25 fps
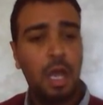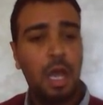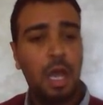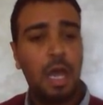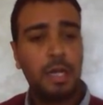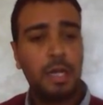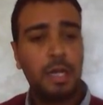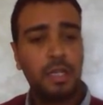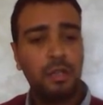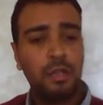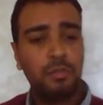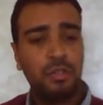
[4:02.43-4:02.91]

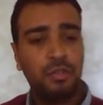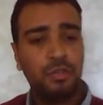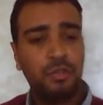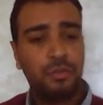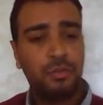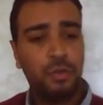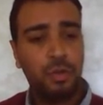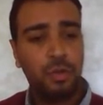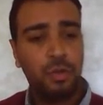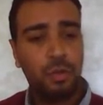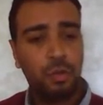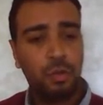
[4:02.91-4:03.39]
Arguments
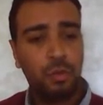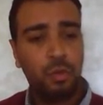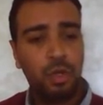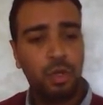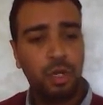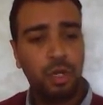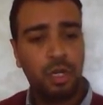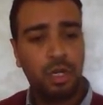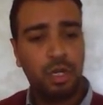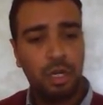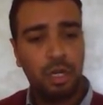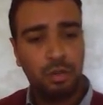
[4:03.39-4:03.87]
for
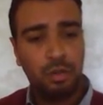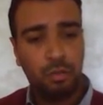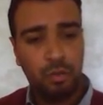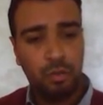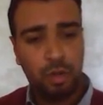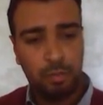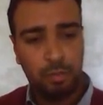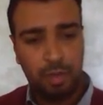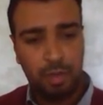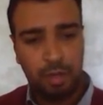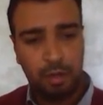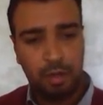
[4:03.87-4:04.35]
working
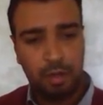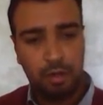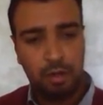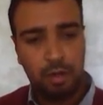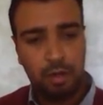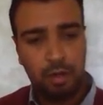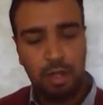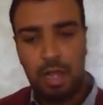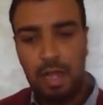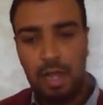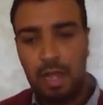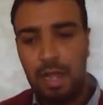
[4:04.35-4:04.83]
women.
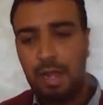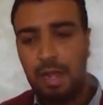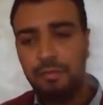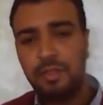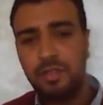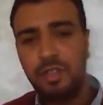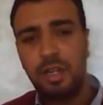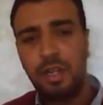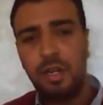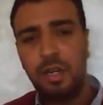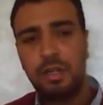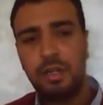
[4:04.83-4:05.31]

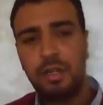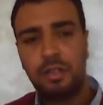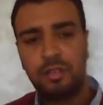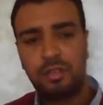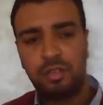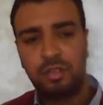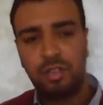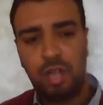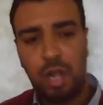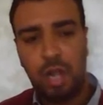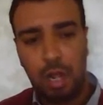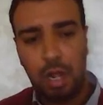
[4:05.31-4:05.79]
After the
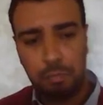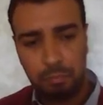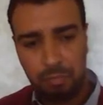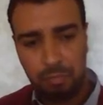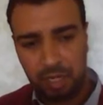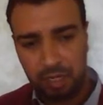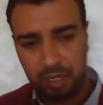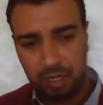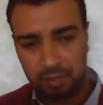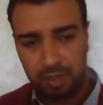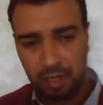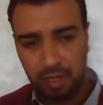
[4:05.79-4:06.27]

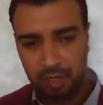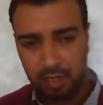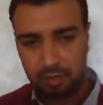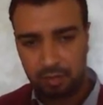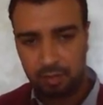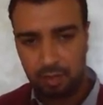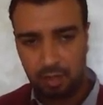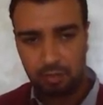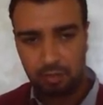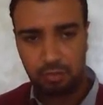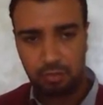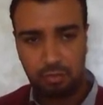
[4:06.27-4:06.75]
topic
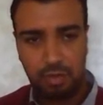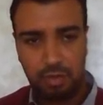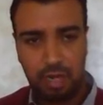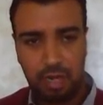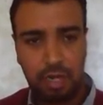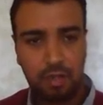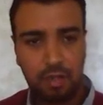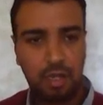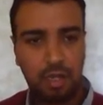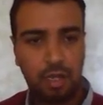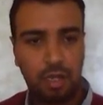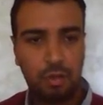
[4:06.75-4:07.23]
sentence,
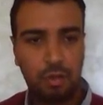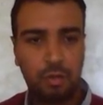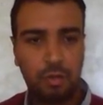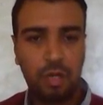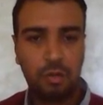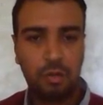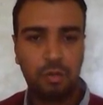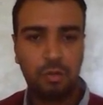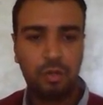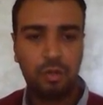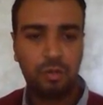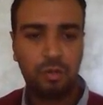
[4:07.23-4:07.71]
right here,
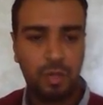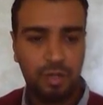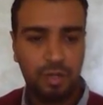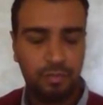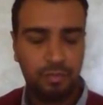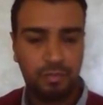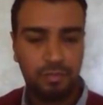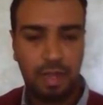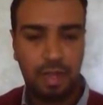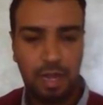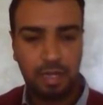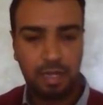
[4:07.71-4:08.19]
where would we
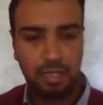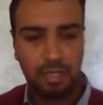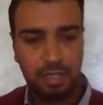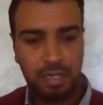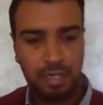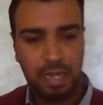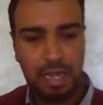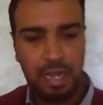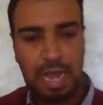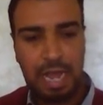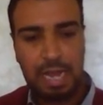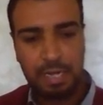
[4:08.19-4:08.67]
find
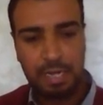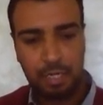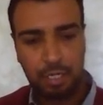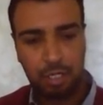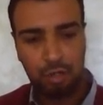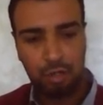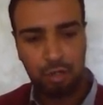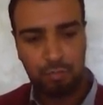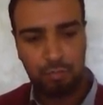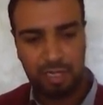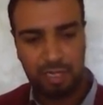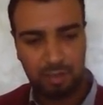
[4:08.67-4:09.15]
the
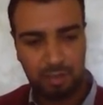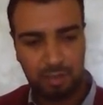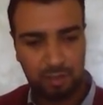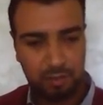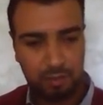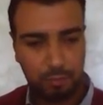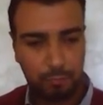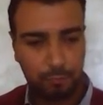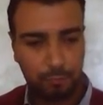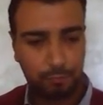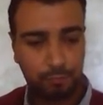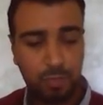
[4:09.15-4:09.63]

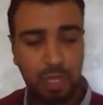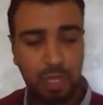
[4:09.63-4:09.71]
arguments?